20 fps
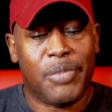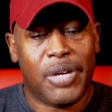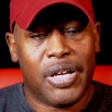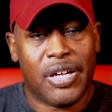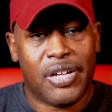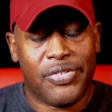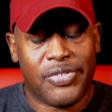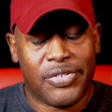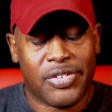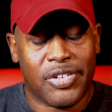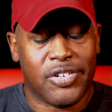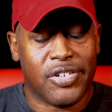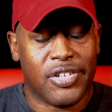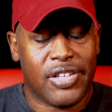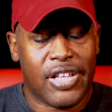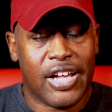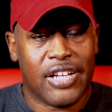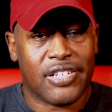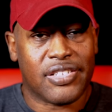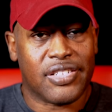a month,
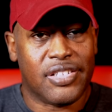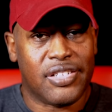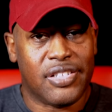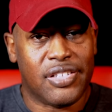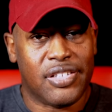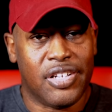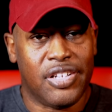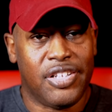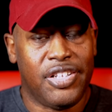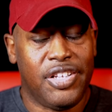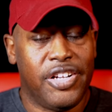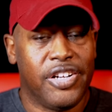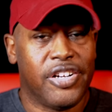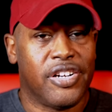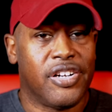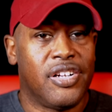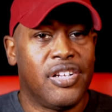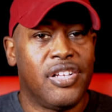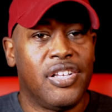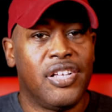$30,000 a
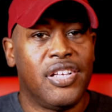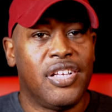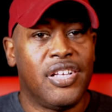year,